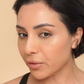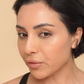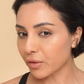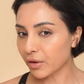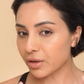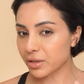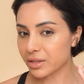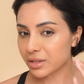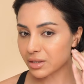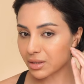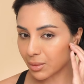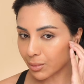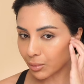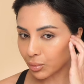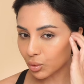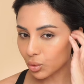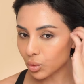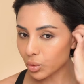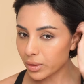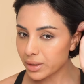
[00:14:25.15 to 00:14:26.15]
very
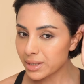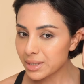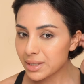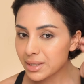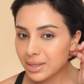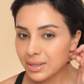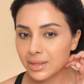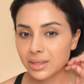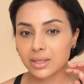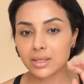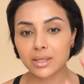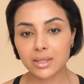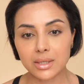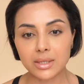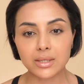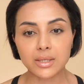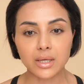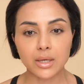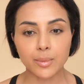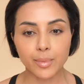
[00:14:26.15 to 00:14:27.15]
simple,
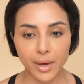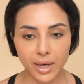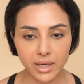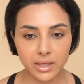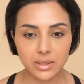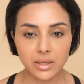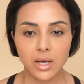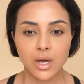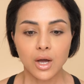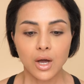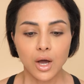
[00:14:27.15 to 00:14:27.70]
easy base.